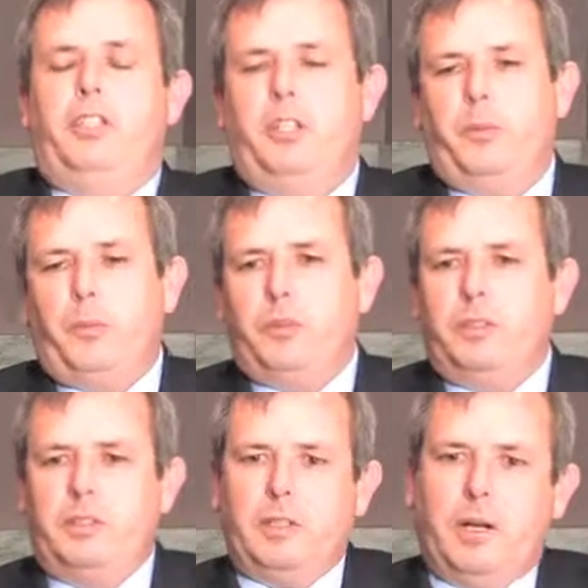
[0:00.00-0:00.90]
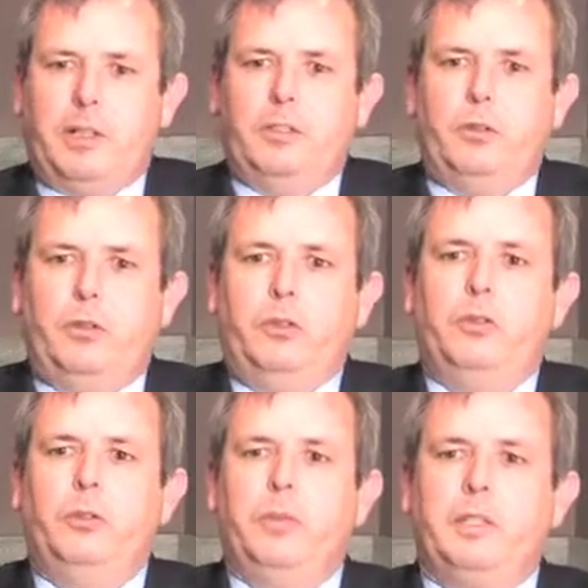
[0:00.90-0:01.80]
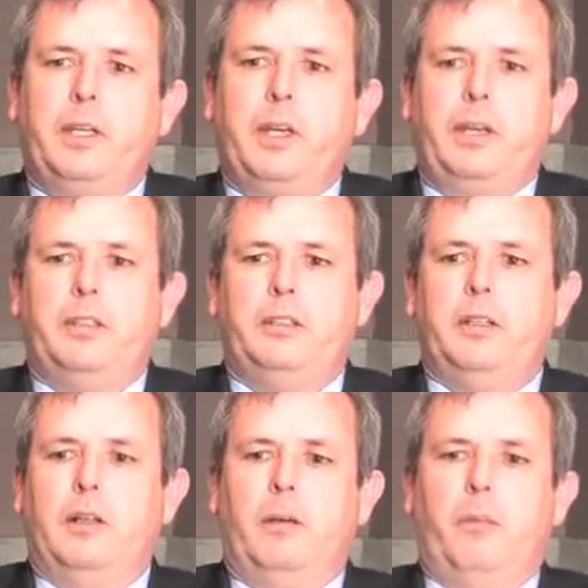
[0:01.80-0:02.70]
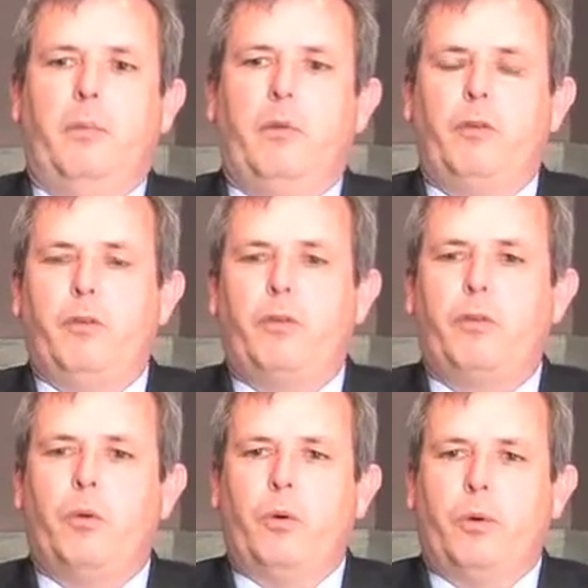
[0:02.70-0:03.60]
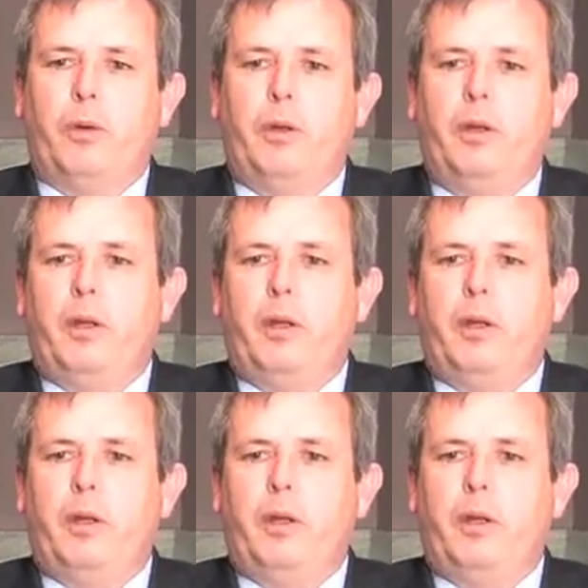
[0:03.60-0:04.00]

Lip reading: chip was designed to mitigate fraud.